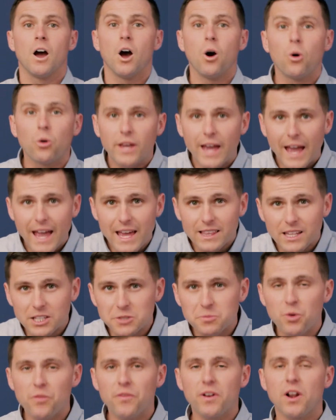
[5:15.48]
Okay,
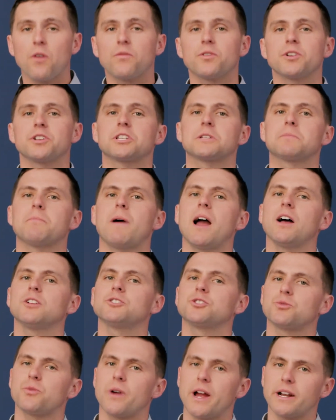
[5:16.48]
let's move on over to Smile
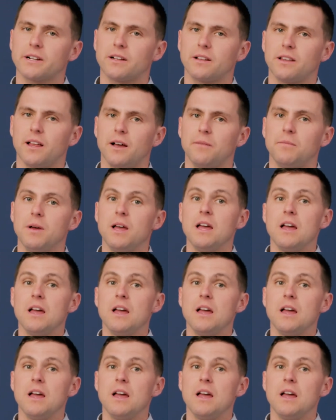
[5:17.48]
Direct Club.